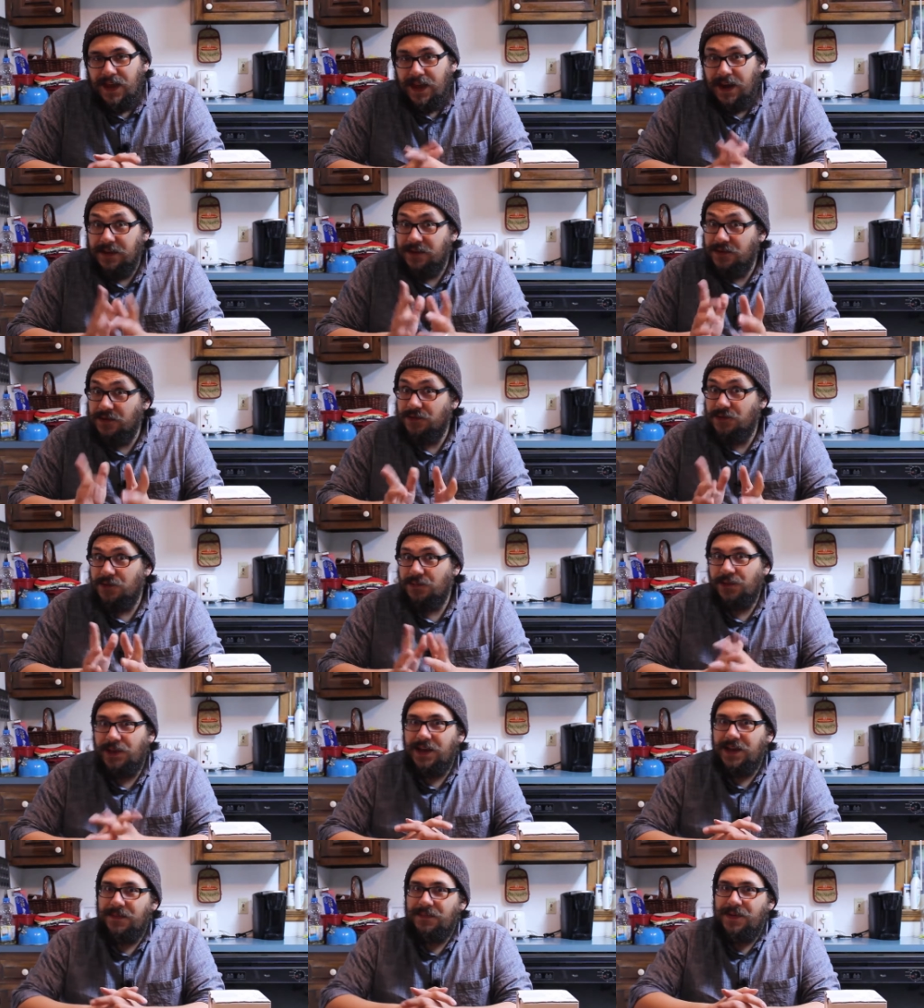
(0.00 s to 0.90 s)
I still do
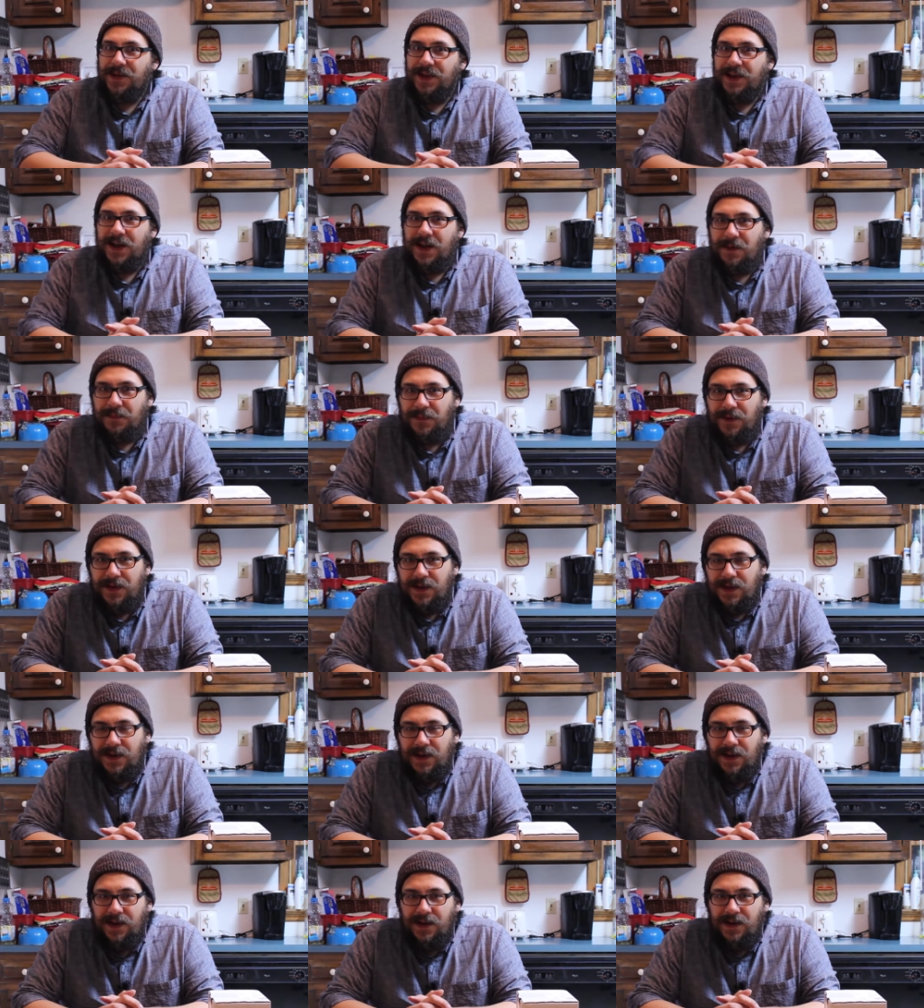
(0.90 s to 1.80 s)
plan to pick up
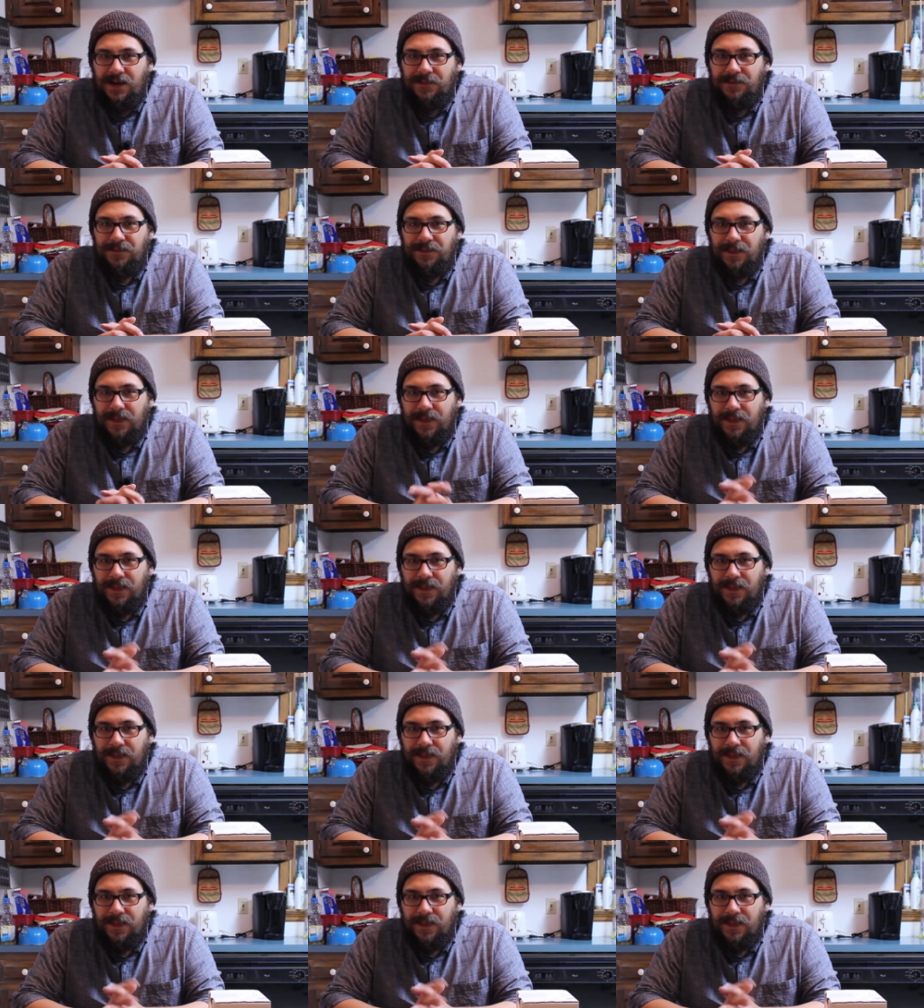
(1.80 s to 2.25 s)
um,